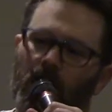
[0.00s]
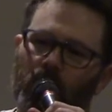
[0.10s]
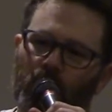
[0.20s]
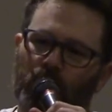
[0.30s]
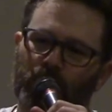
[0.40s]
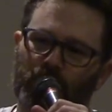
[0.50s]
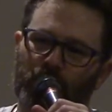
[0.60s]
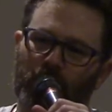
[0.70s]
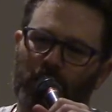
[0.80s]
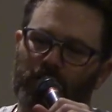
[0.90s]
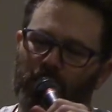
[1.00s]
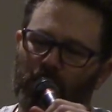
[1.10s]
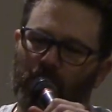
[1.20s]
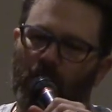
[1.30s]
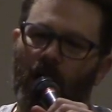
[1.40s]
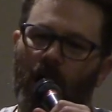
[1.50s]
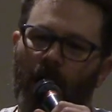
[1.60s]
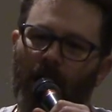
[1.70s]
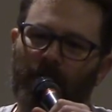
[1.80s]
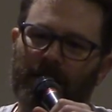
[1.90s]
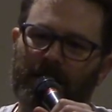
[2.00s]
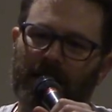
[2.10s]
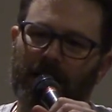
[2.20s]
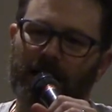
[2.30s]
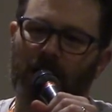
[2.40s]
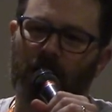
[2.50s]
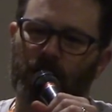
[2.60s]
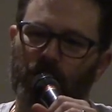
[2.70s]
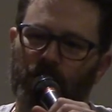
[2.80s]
But who's your doctor? Uh, I've been seeing Dr.